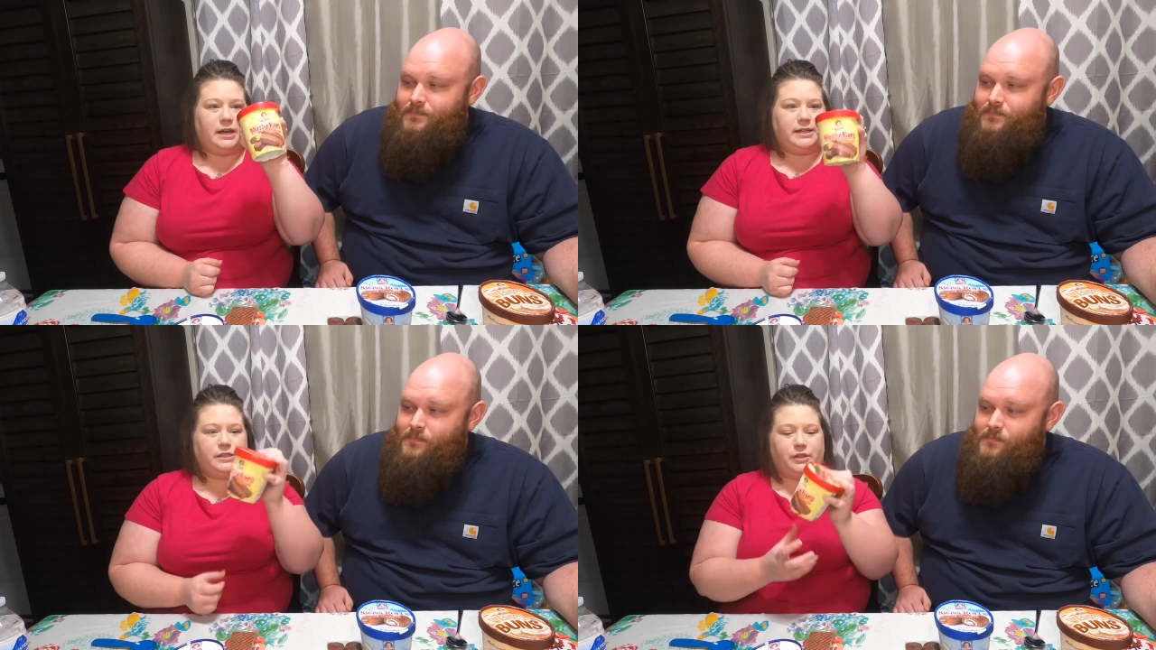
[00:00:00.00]

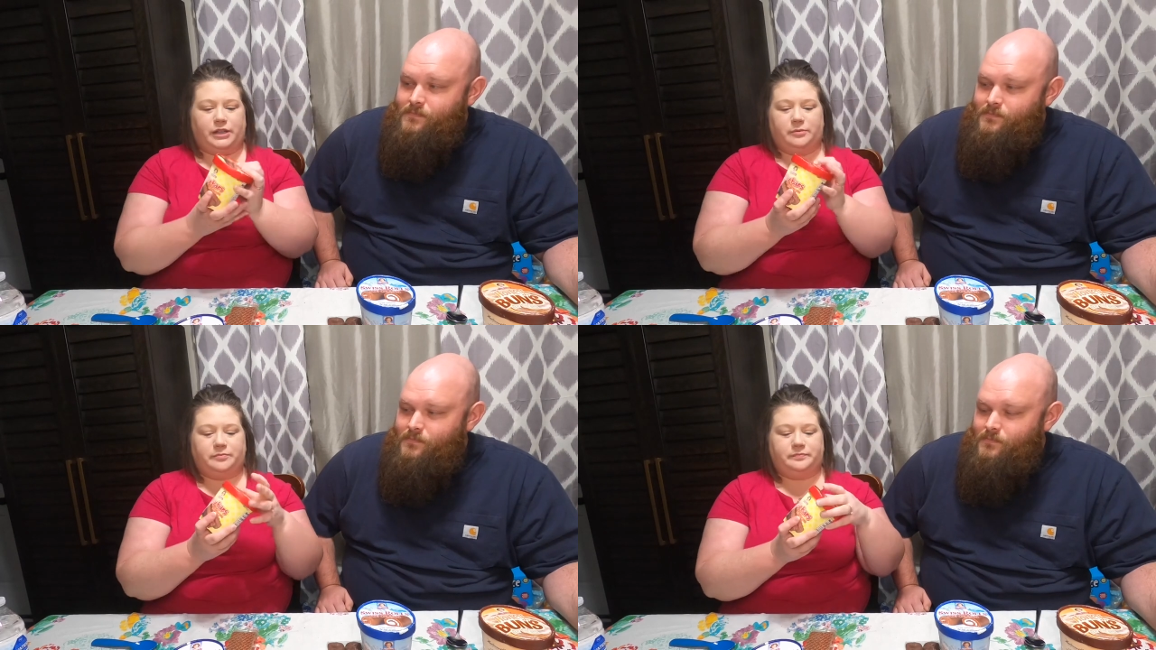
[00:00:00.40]
Speaker 1: ice
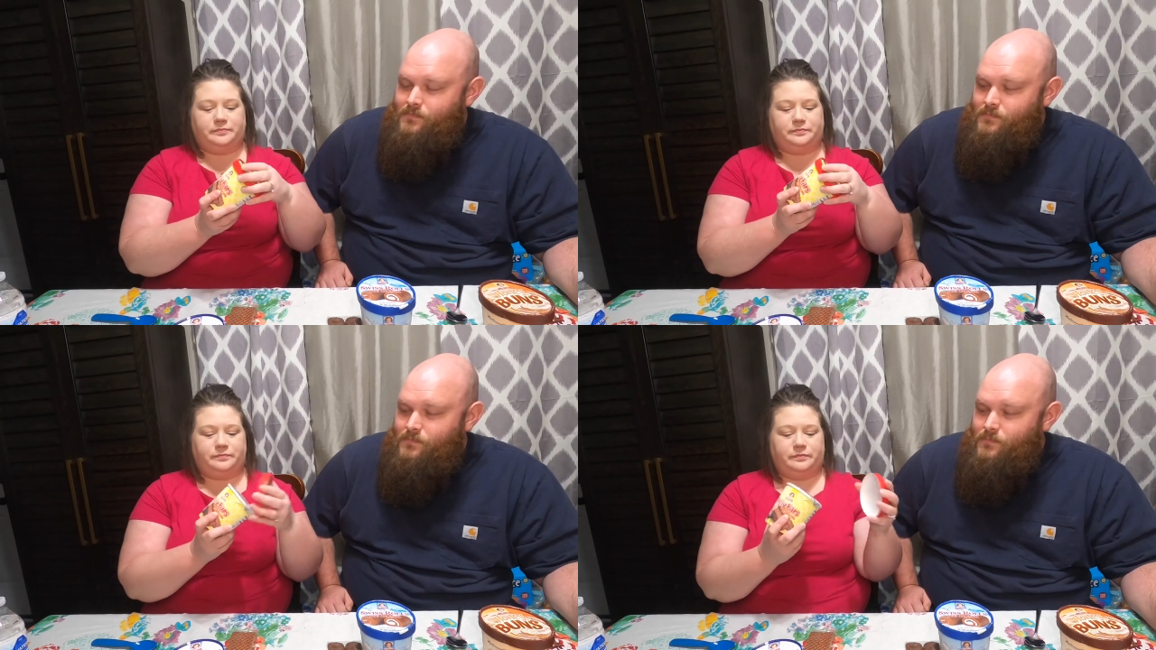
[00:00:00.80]
cream,
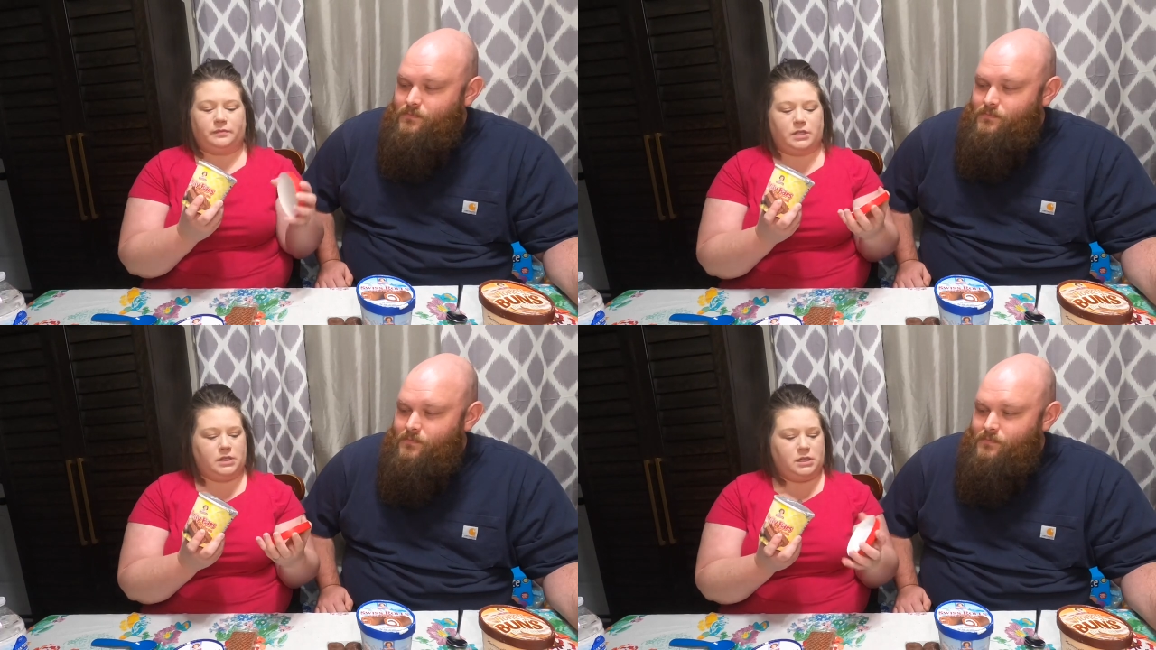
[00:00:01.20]

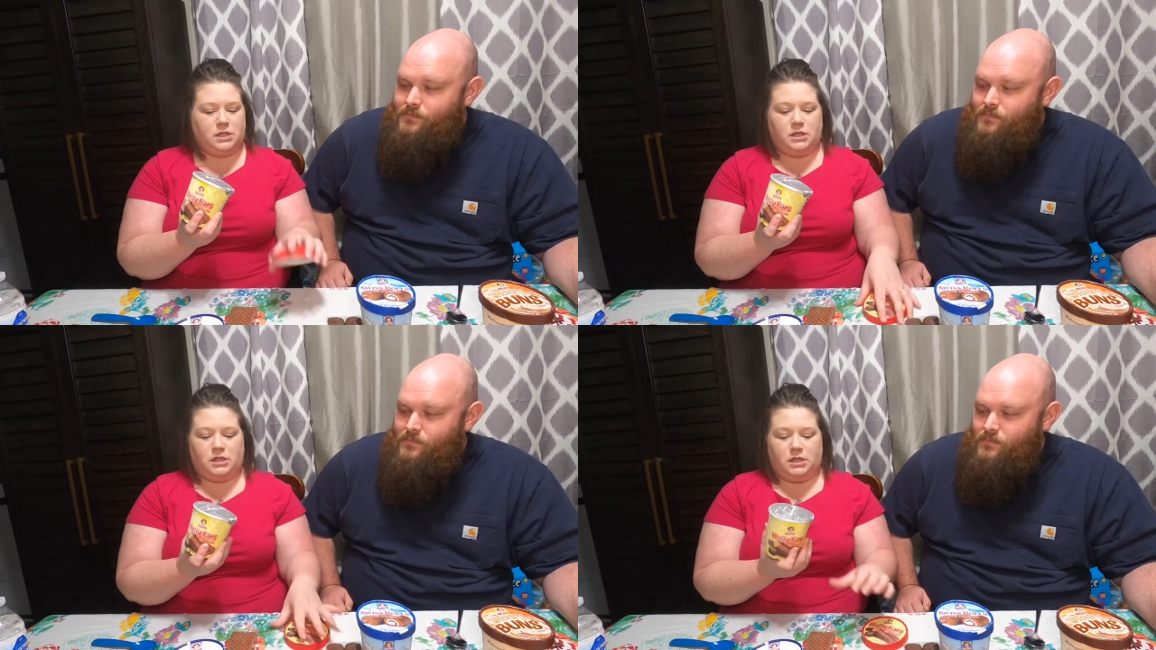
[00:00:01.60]

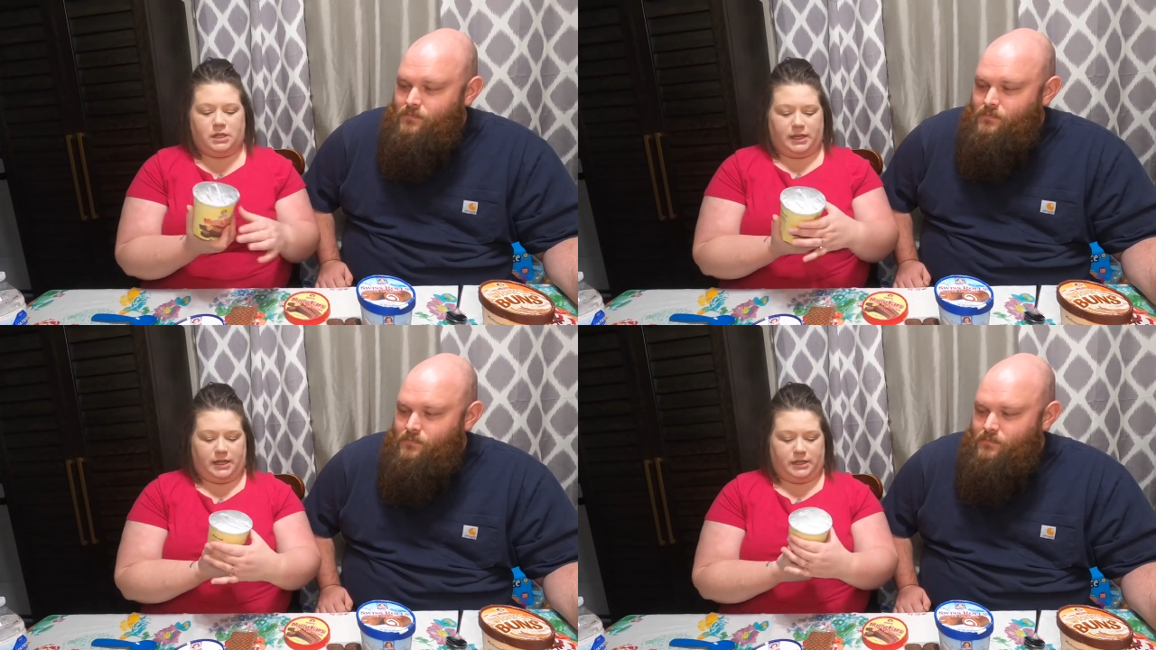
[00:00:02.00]

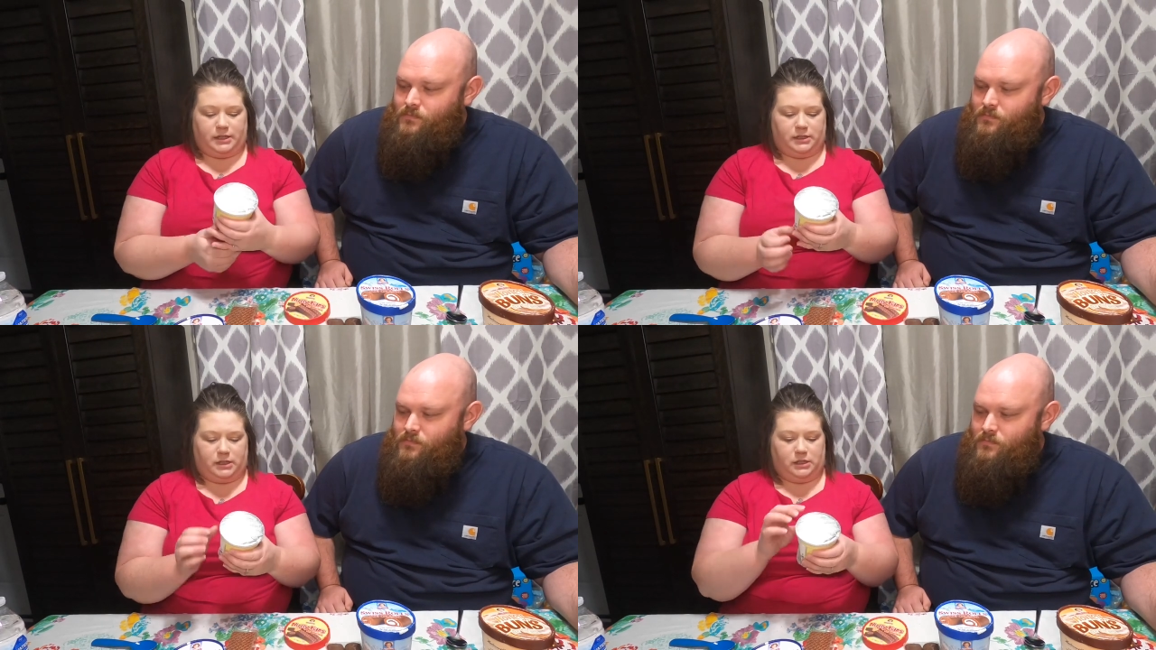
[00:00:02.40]

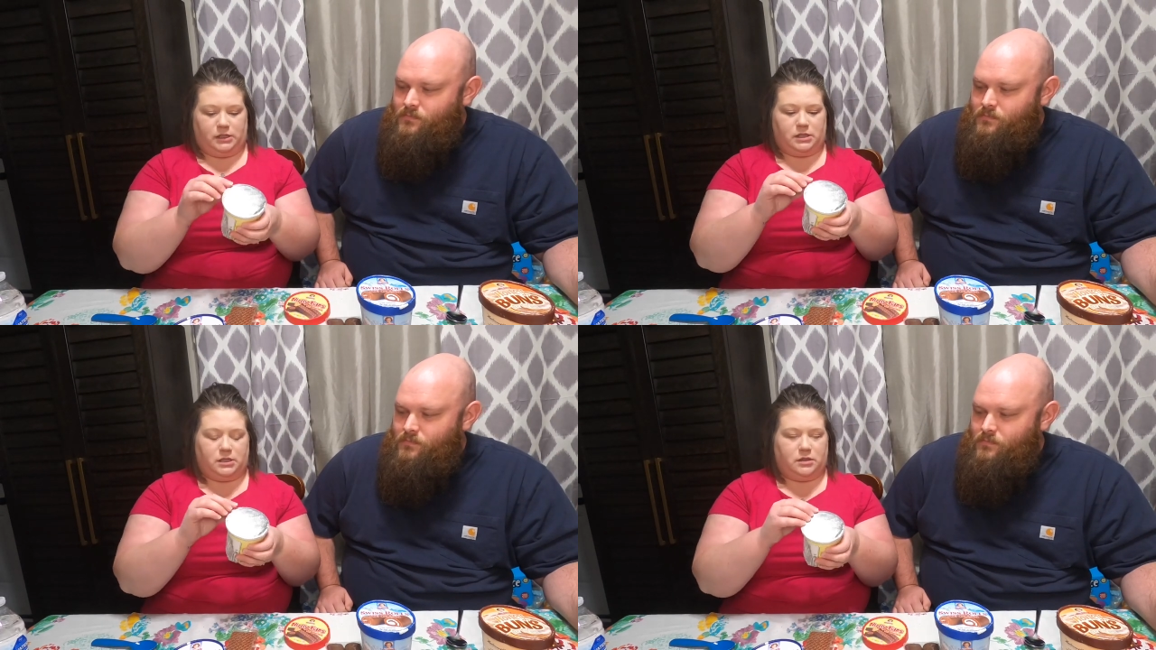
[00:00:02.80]

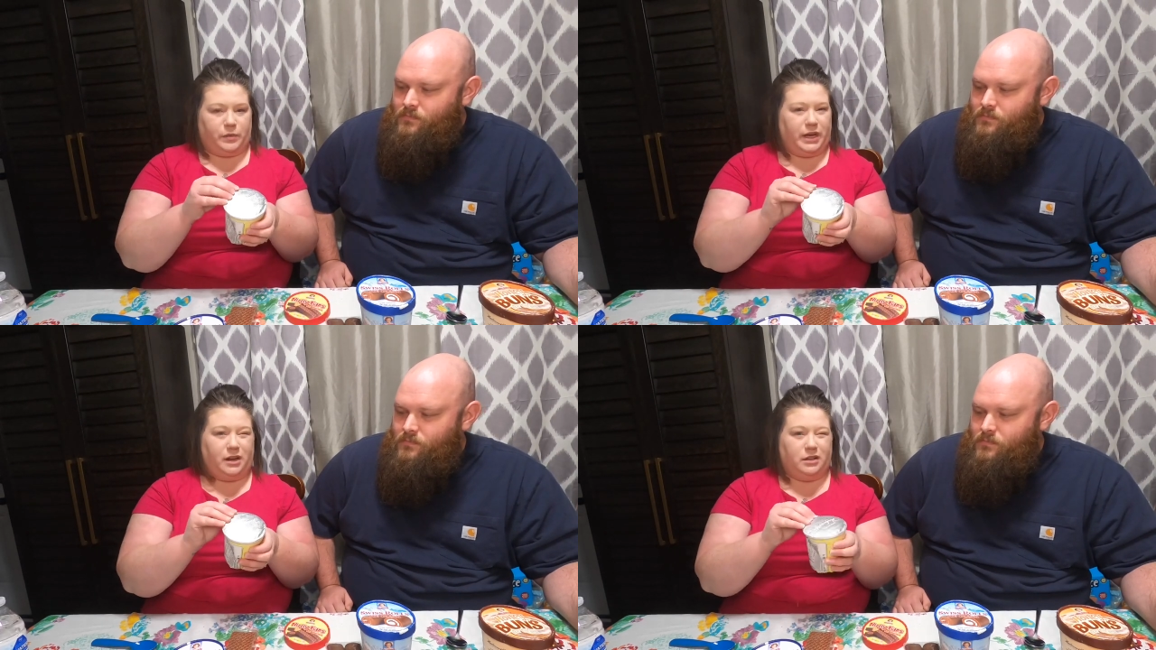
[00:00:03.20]
and
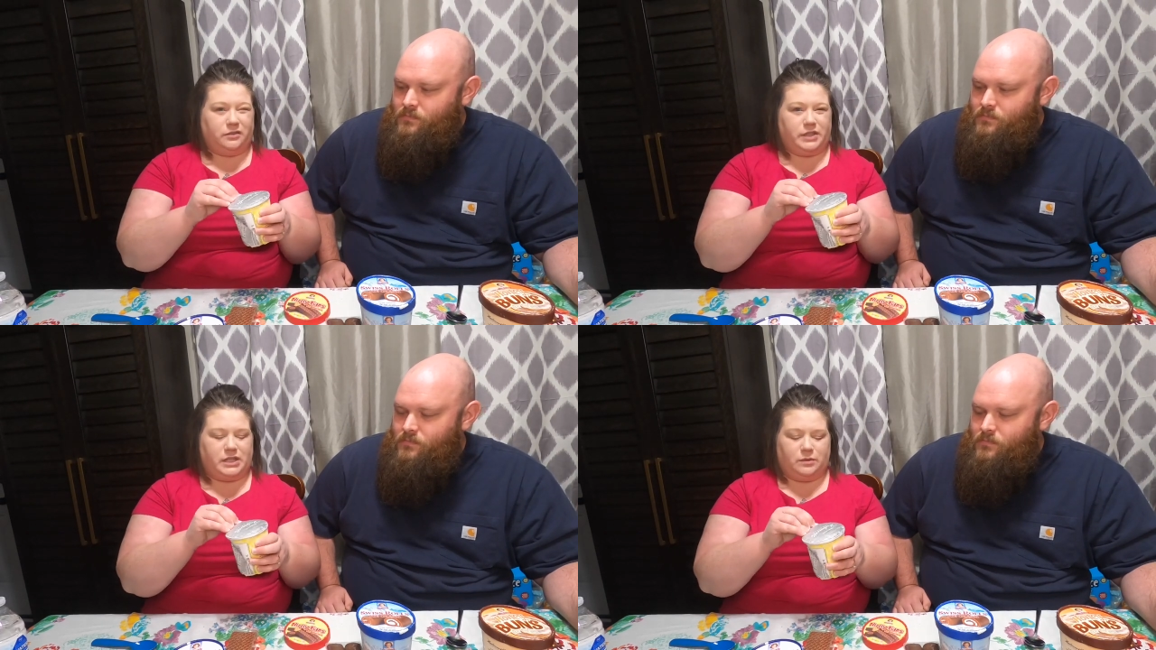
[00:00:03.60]
we got all
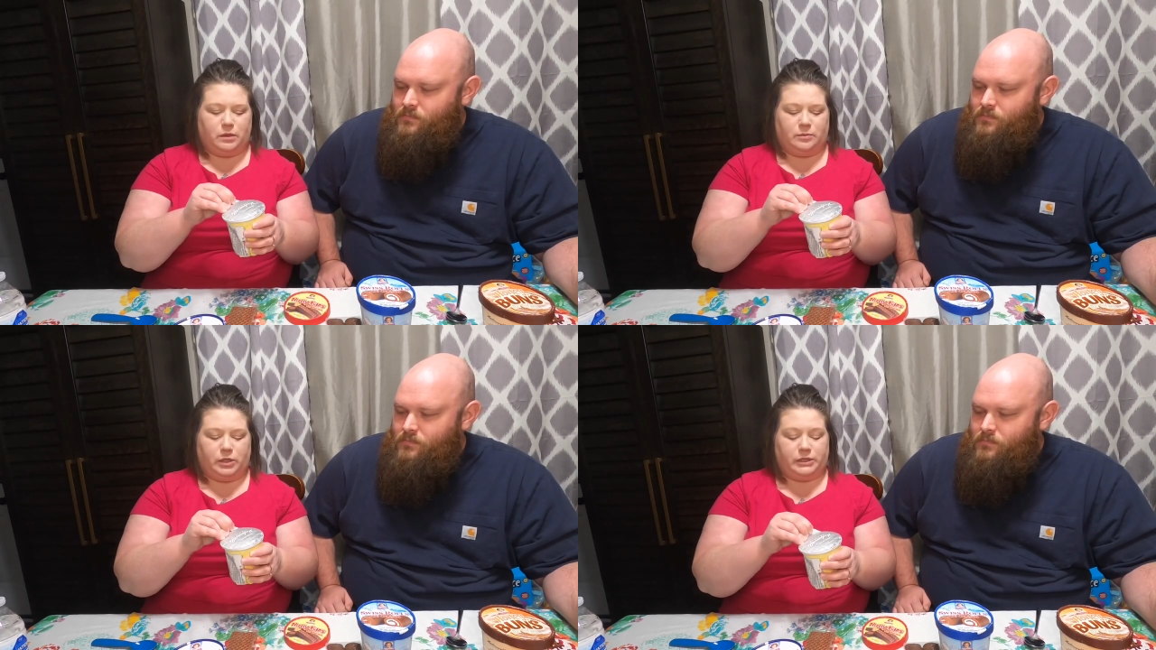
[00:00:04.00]
of these at
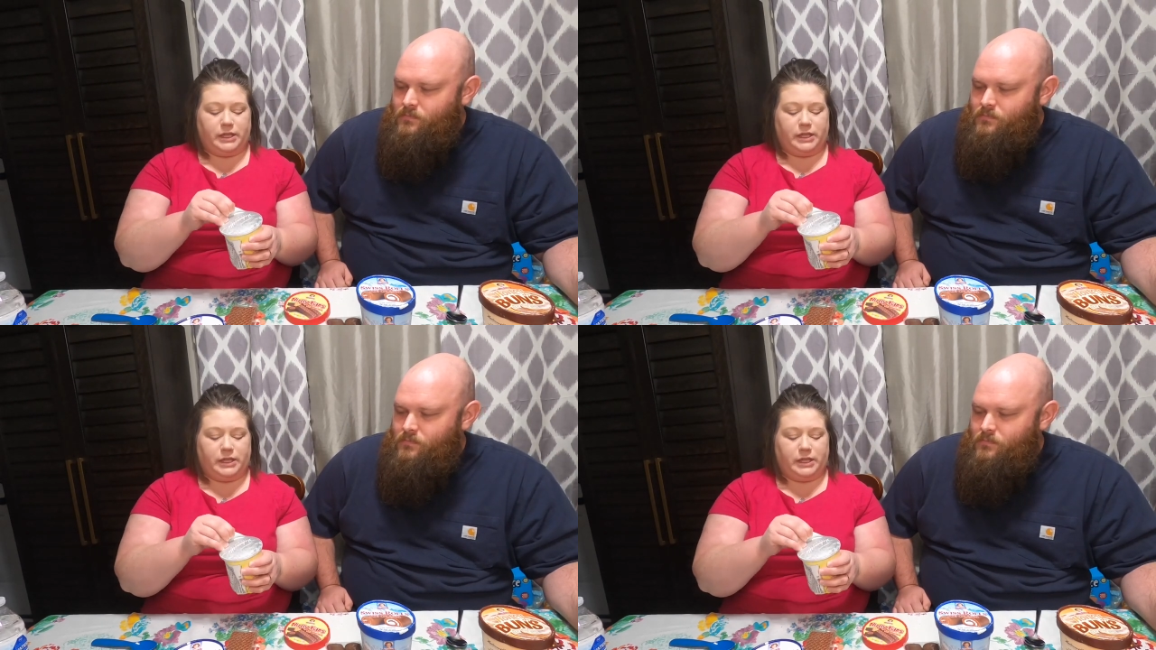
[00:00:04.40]
Walmart.